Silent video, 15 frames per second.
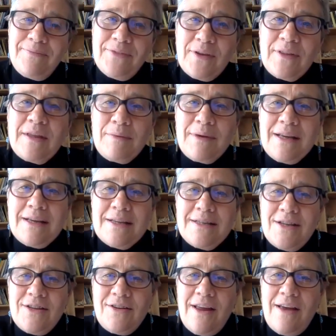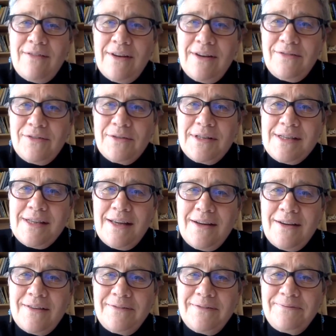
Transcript: so I think we can continue to have an influence there.